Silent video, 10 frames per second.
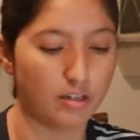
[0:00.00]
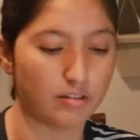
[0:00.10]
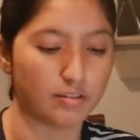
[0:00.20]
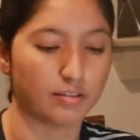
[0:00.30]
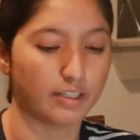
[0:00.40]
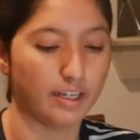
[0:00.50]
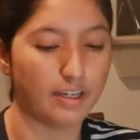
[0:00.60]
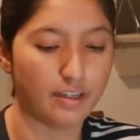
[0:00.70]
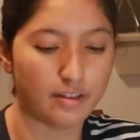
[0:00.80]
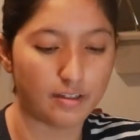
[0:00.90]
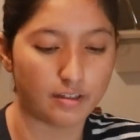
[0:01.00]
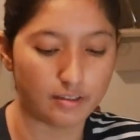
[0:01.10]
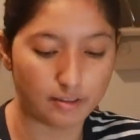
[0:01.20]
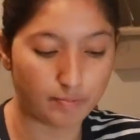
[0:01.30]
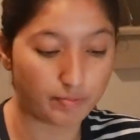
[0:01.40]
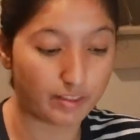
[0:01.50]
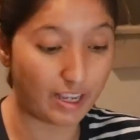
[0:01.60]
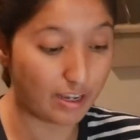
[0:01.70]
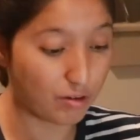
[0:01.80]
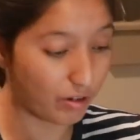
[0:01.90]
Okay,
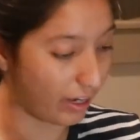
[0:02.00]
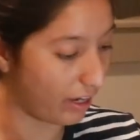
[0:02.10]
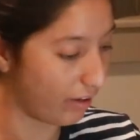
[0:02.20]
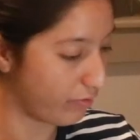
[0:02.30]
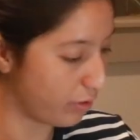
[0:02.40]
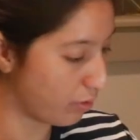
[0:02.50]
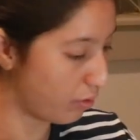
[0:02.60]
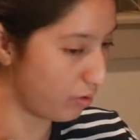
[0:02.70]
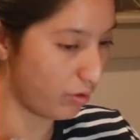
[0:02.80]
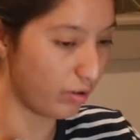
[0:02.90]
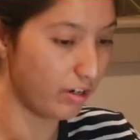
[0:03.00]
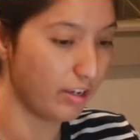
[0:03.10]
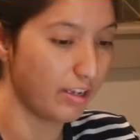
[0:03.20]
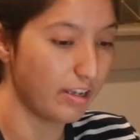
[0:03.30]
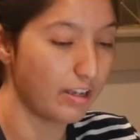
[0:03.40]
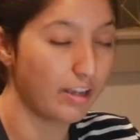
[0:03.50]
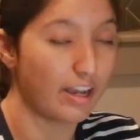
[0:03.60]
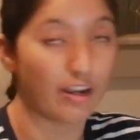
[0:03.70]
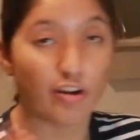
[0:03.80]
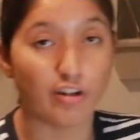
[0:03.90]
then you have your,
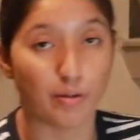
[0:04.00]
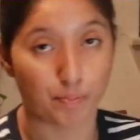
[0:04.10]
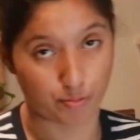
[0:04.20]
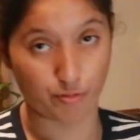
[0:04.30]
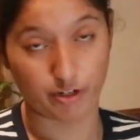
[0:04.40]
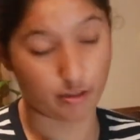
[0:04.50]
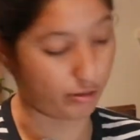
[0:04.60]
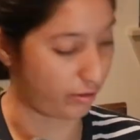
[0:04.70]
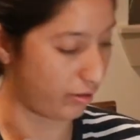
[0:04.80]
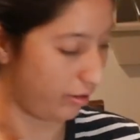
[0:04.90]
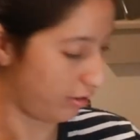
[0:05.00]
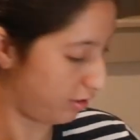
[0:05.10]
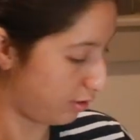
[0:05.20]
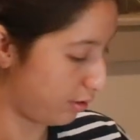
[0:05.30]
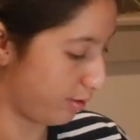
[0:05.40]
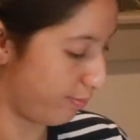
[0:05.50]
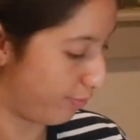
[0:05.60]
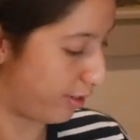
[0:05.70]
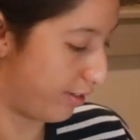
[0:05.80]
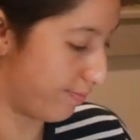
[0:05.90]
I call it printer colors,
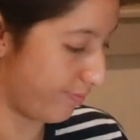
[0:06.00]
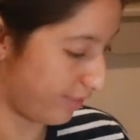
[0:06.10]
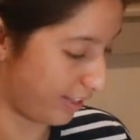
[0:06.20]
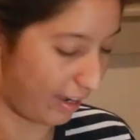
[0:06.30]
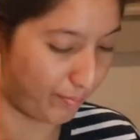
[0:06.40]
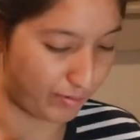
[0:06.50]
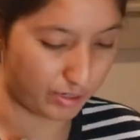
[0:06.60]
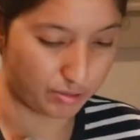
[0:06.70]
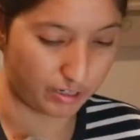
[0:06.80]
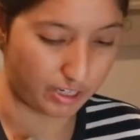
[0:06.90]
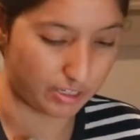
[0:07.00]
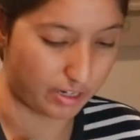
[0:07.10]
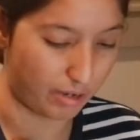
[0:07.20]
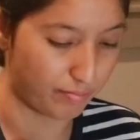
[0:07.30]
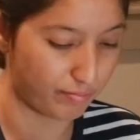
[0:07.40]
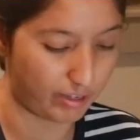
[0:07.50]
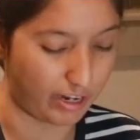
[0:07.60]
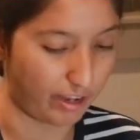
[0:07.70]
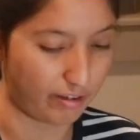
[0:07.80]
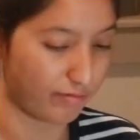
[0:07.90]
but I'm pretty sure it has a name
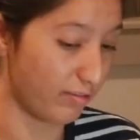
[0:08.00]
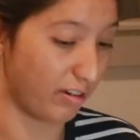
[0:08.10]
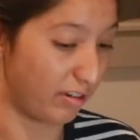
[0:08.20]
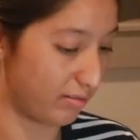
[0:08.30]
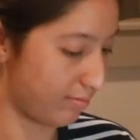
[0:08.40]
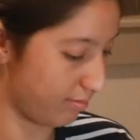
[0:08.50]
and I forgot.